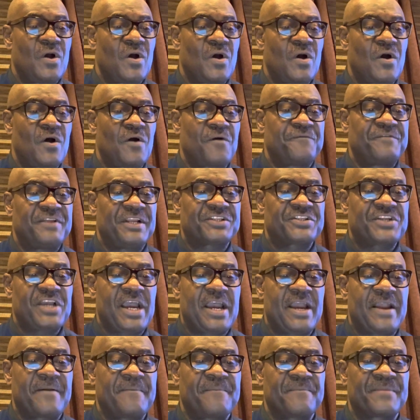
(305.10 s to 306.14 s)
of their
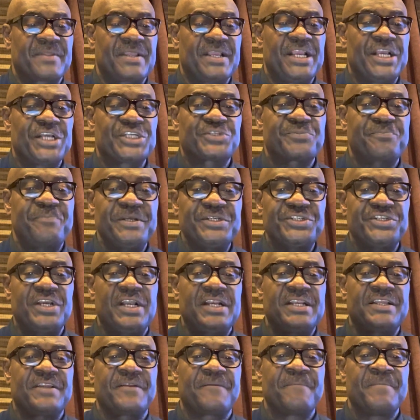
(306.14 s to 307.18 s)
time,
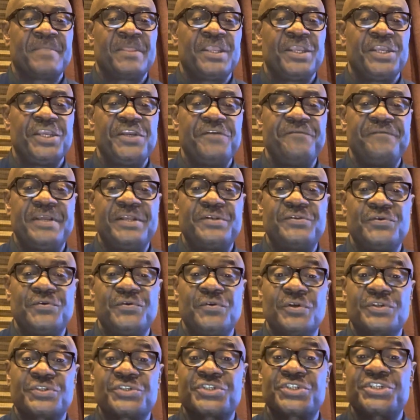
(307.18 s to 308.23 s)
especially if they do
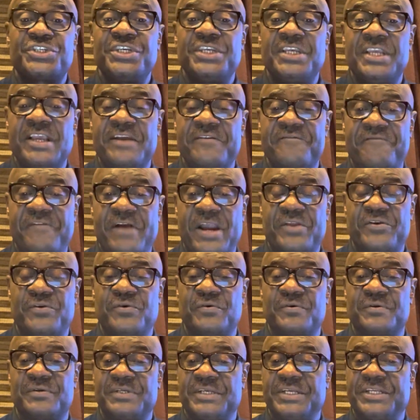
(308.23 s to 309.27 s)
not see a value
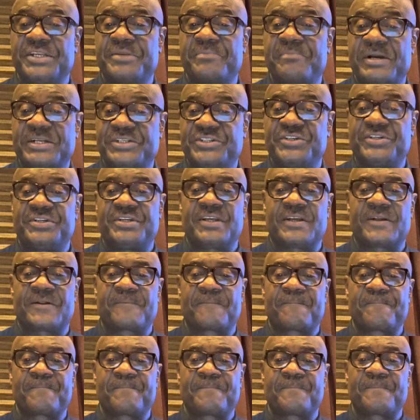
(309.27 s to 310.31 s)
in the material.
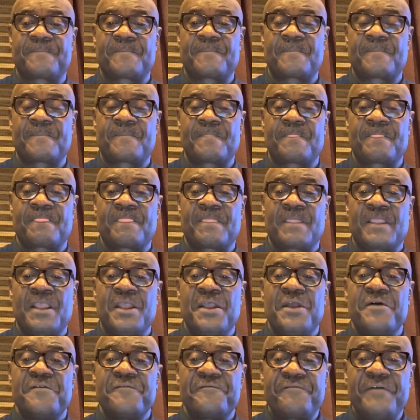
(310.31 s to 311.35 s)

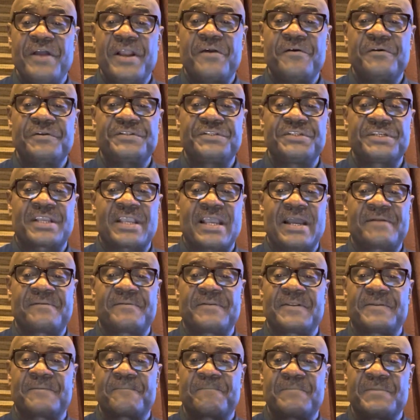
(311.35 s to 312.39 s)
Faculty can
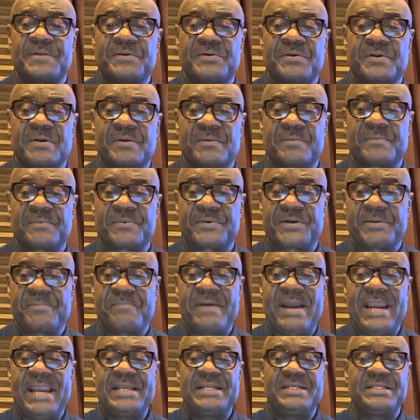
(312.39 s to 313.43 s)

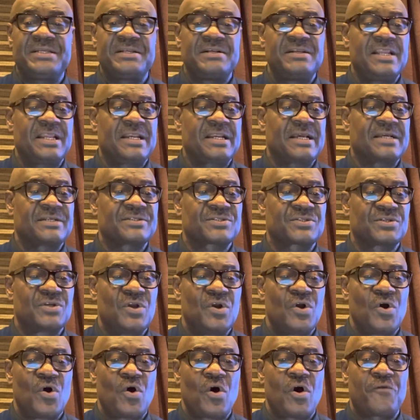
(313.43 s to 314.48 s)
remind learners
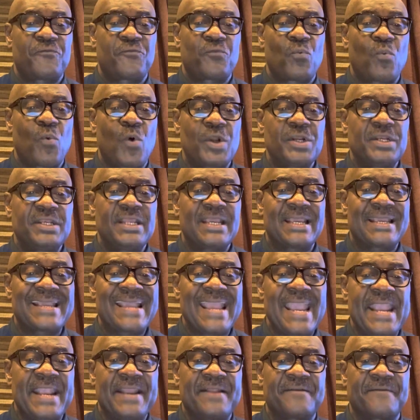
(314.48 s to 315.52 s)
of what they
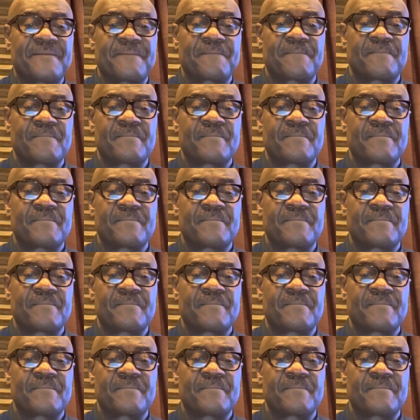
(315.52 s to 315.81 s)
gain